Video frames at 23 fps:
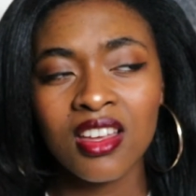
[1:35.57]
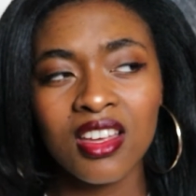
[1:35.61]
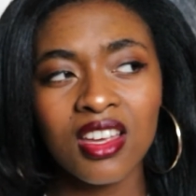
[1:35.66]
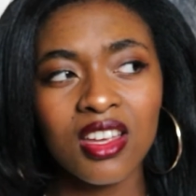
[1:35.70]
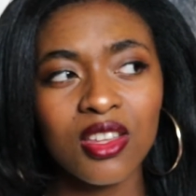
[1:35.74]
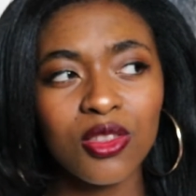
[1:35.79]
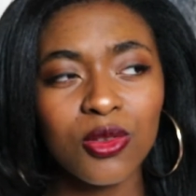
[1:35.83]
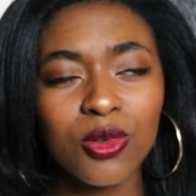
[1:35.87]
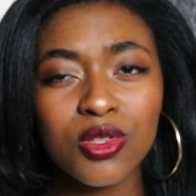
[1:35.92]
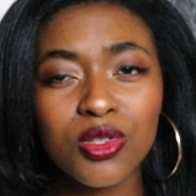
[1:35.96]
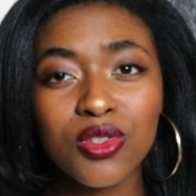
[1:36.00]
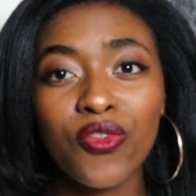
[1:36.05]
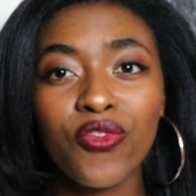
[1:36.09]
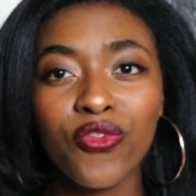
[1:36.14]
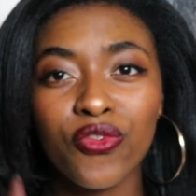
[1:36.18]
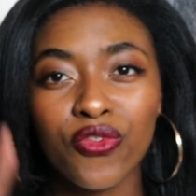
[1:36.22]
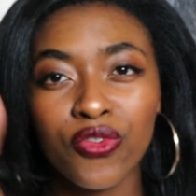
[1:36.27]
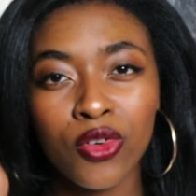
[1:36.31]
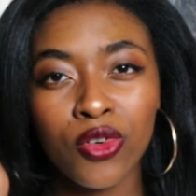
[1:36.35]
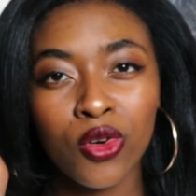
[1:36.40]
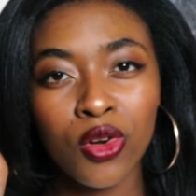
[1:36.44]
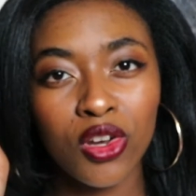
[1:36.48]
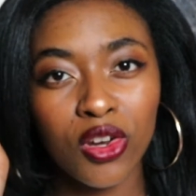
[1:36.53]
those
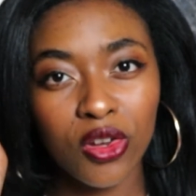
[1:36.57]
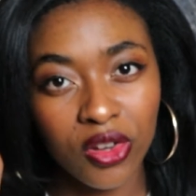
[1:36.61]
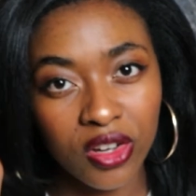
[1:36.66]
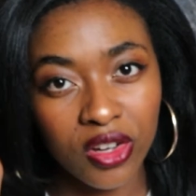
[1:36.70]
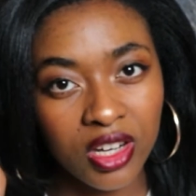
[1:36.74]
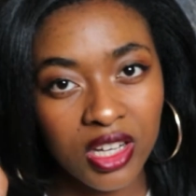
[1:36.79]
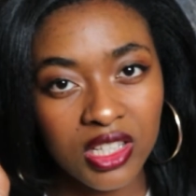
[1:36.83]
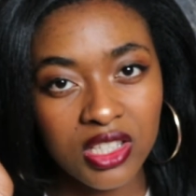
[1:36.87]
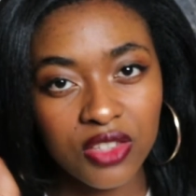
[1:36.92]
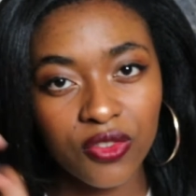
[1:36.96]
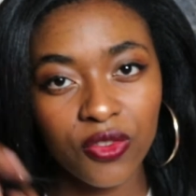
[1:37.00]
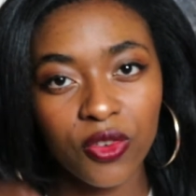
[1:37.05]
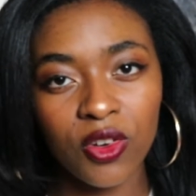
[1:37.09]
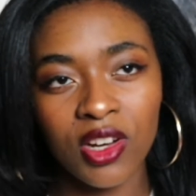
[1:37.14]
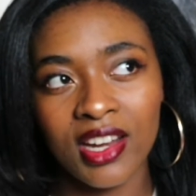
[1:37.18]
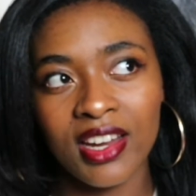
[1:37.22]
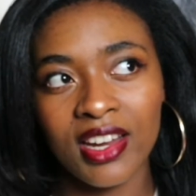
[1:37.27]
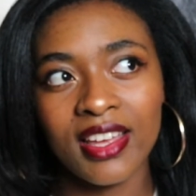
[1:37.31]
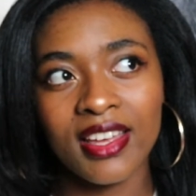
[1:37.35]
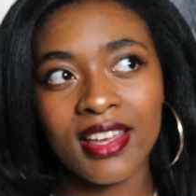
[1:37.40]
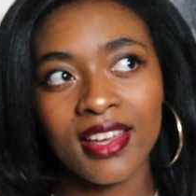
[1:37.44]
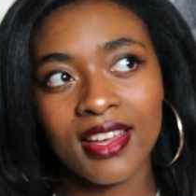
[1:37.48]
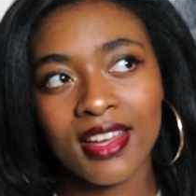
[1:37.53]
4 locks for
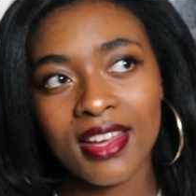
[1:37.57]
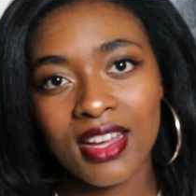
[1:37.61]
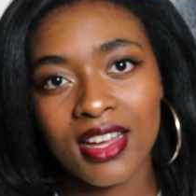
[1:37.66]
like